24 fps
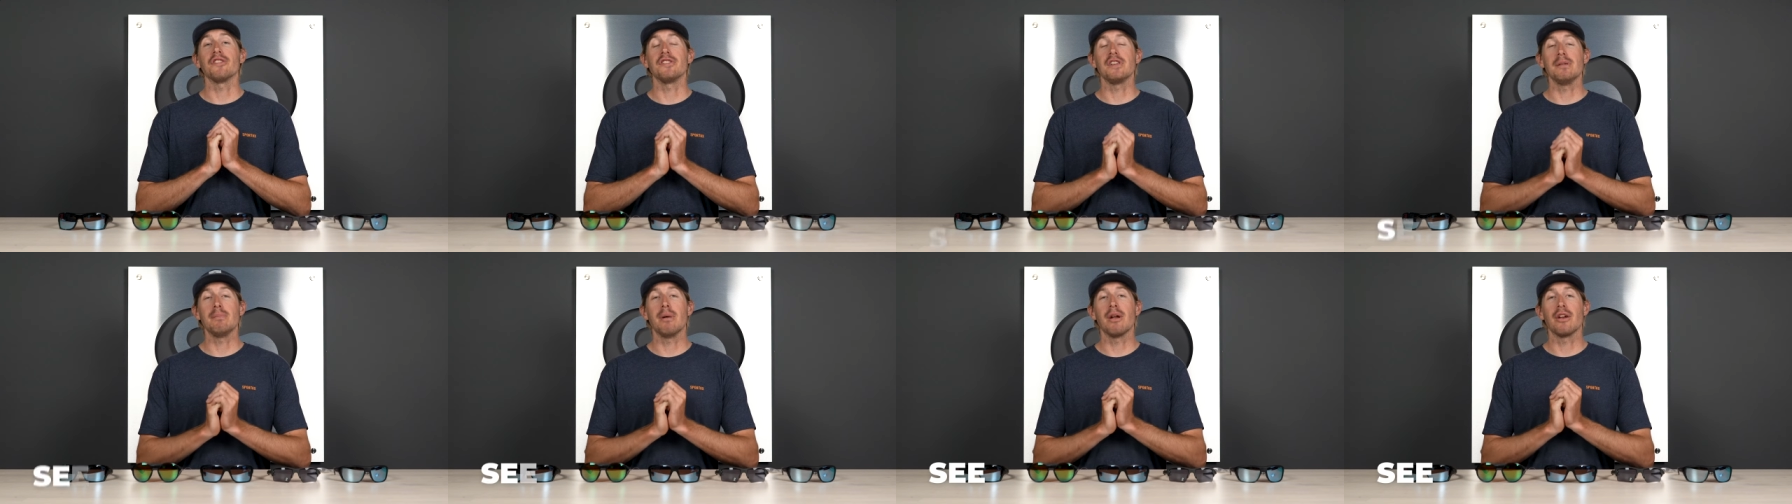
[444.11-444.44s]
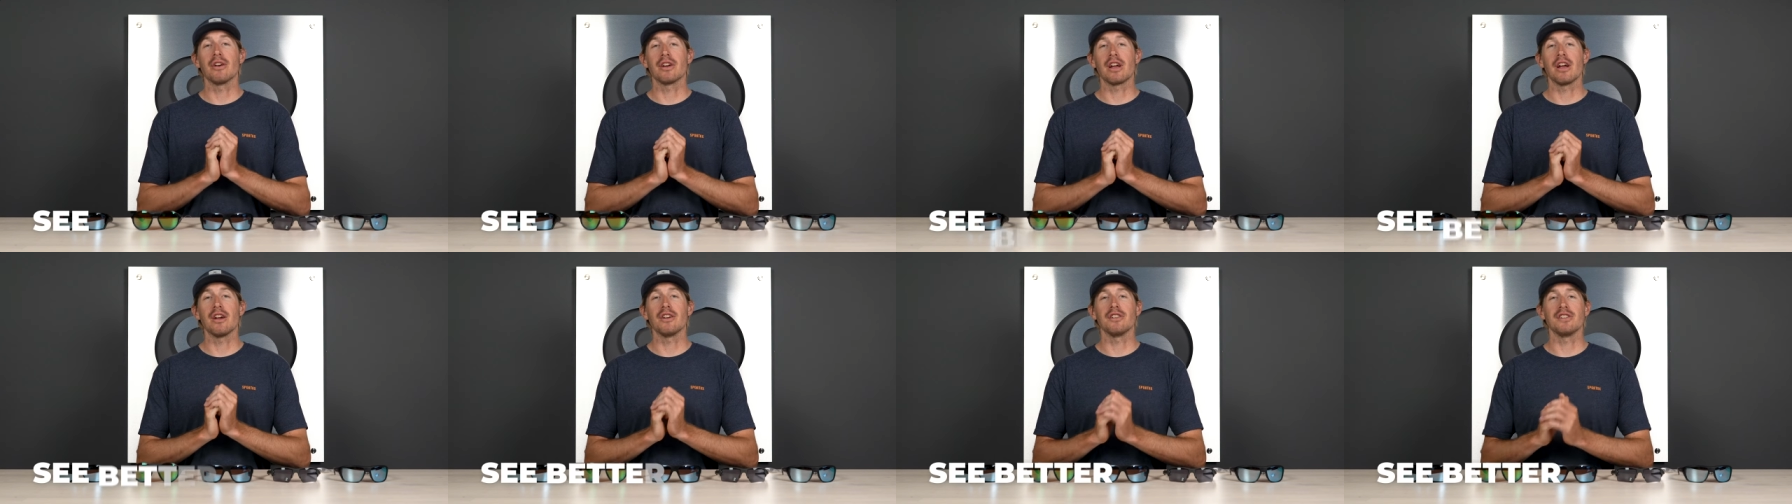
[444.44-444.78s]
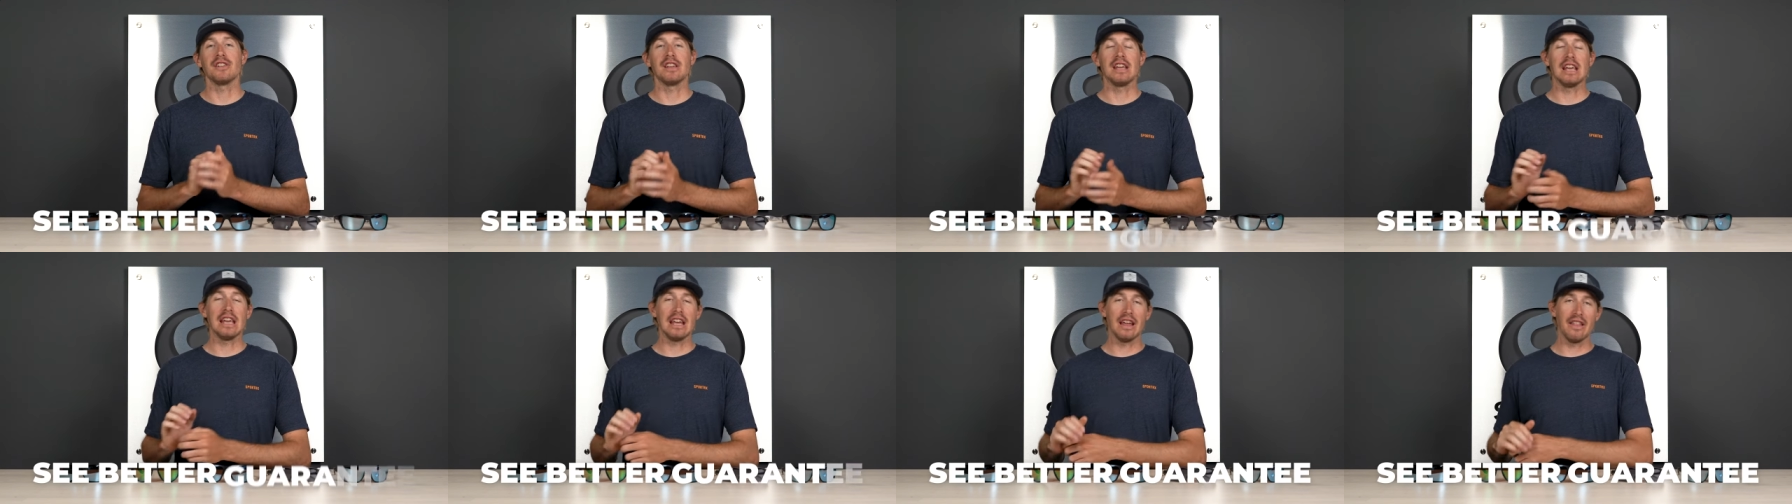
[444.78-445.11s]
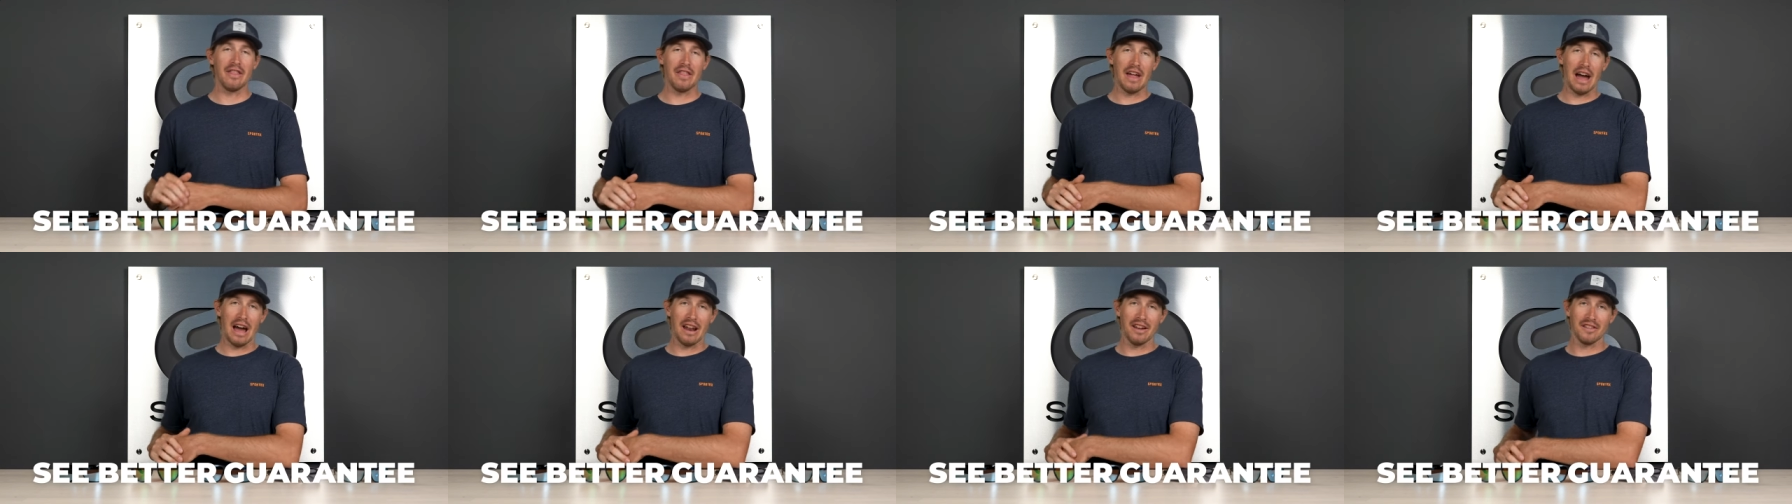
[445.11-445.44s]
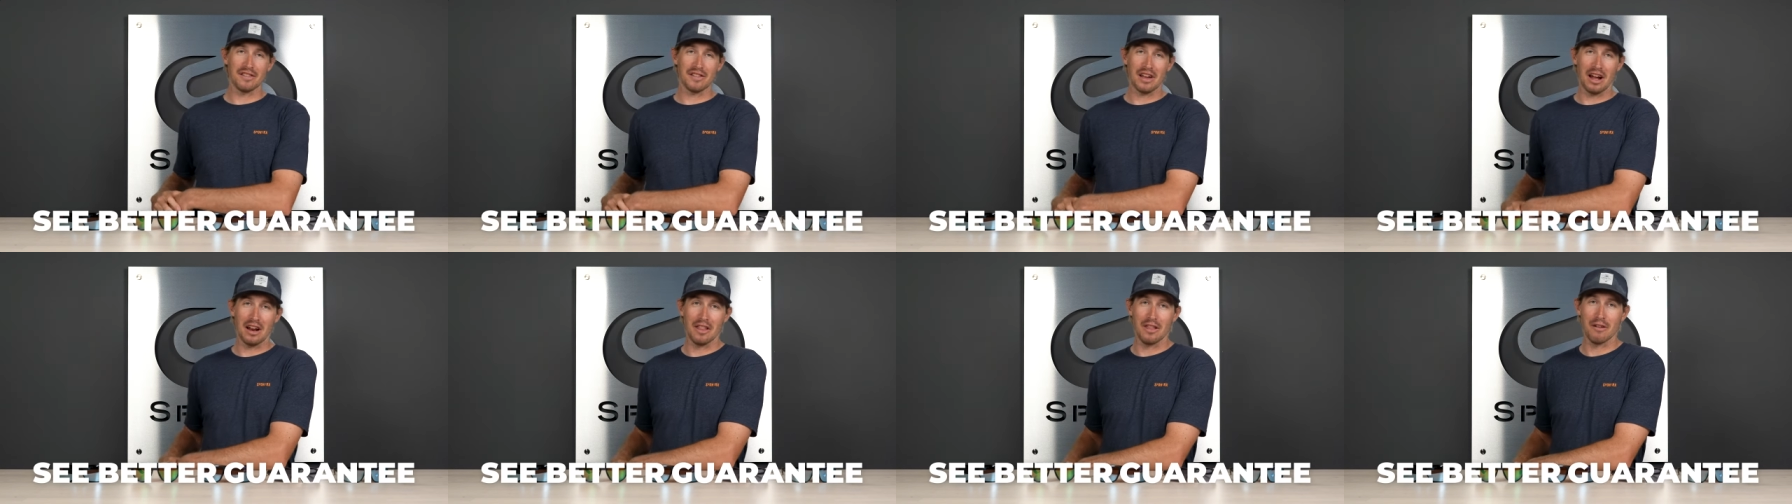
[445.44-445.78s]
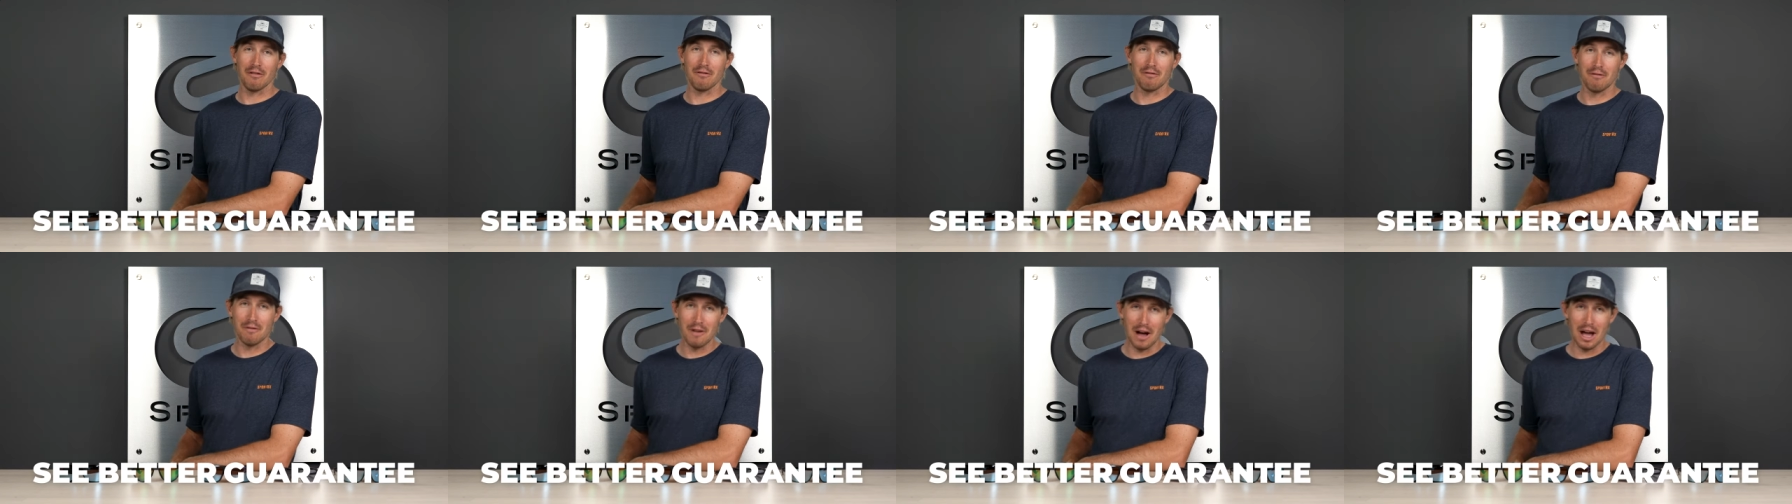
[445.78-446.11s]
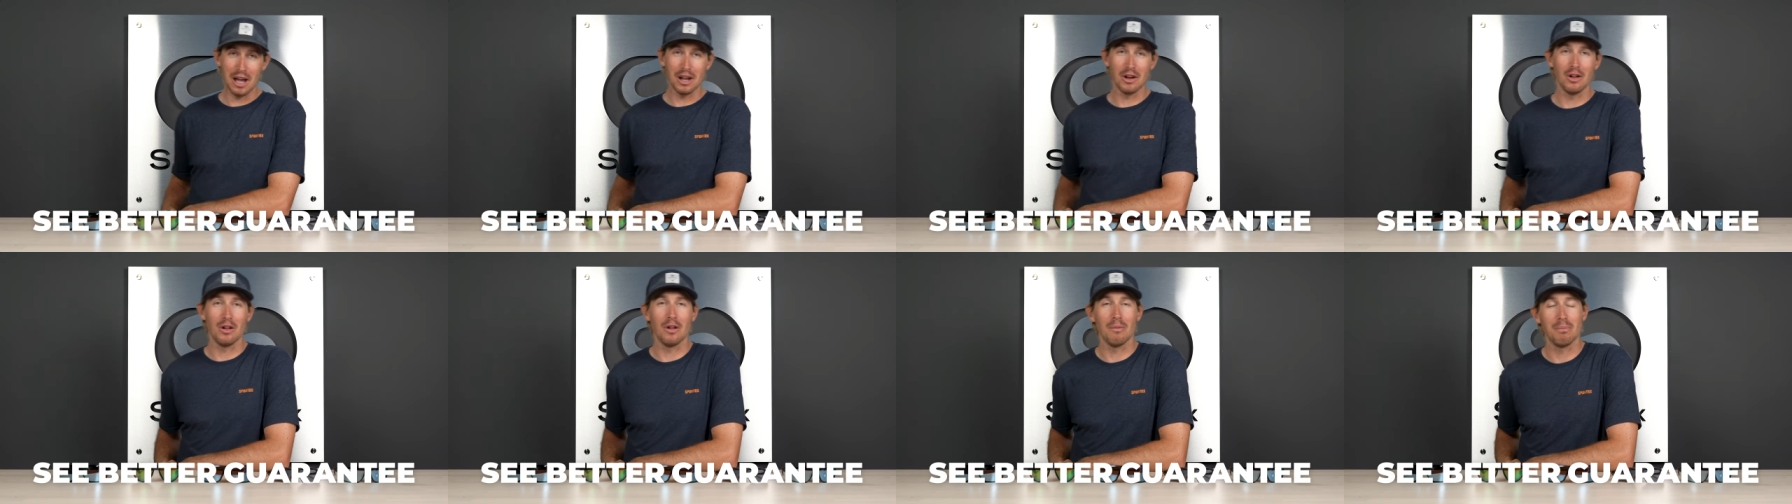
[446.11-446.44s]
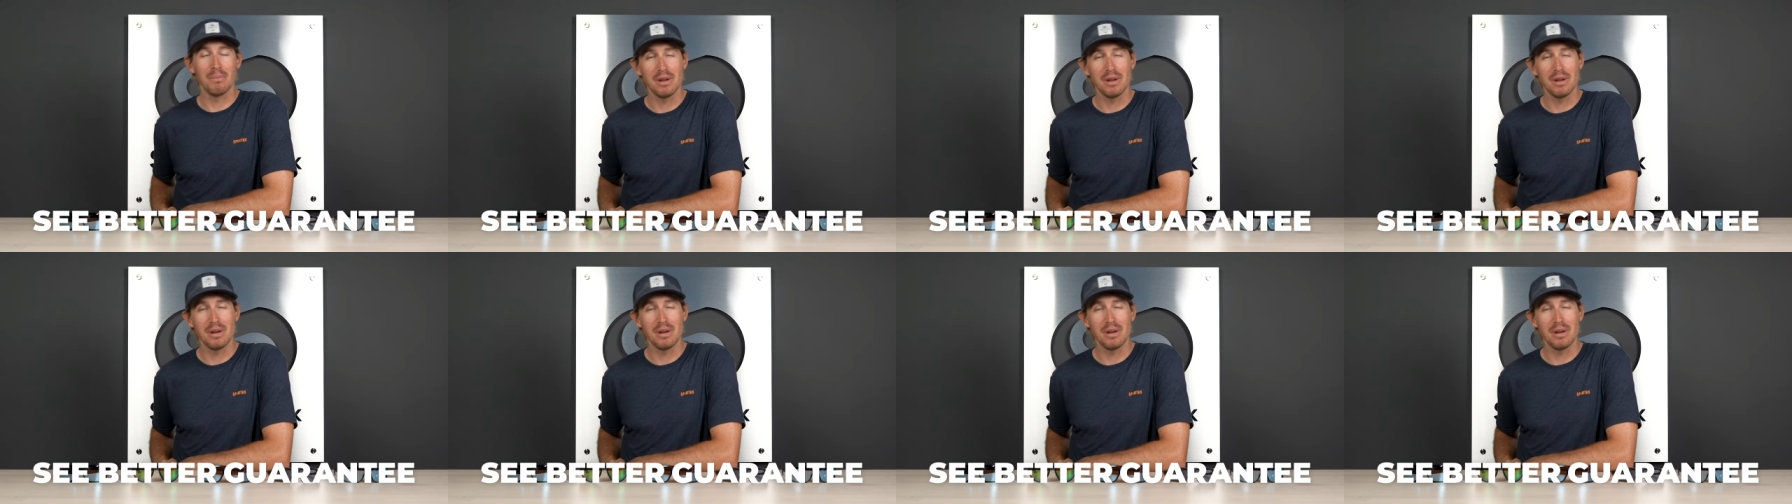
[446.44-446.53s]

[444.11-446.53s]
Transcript: See Better guarantee. That is kind of the final